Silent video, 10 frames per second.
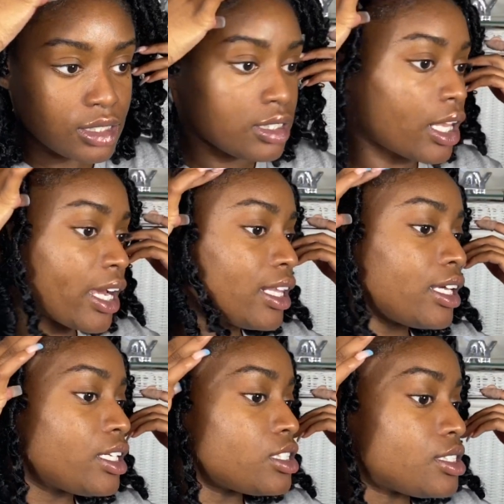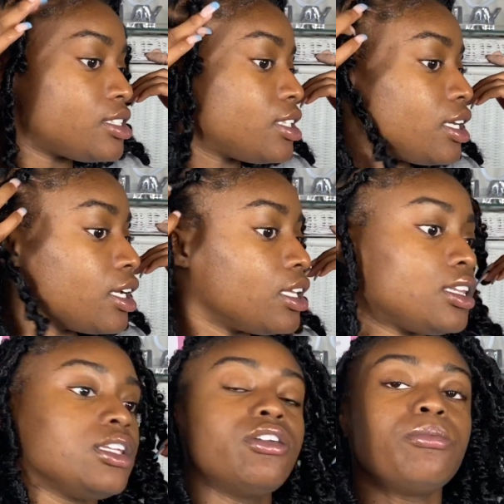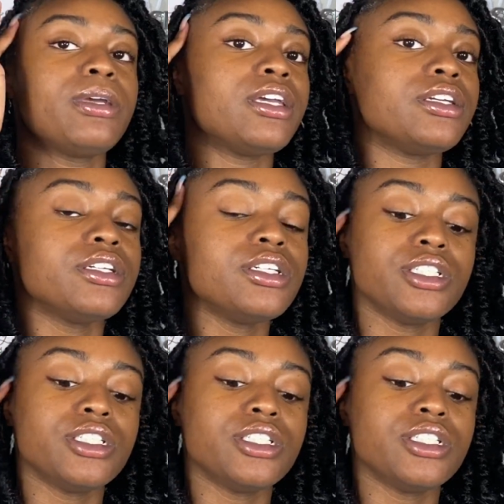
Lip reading: Like, I let it sit a little bit